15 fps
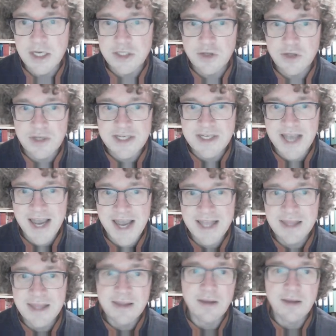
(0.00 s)
So this
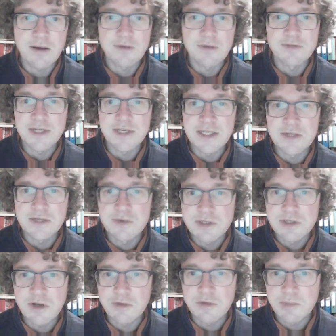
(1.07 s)
N of D2
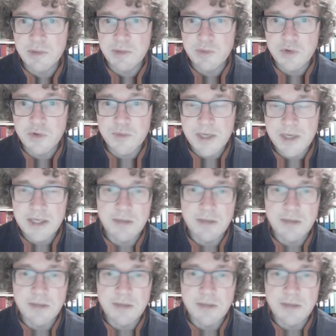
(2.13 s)
is going to be the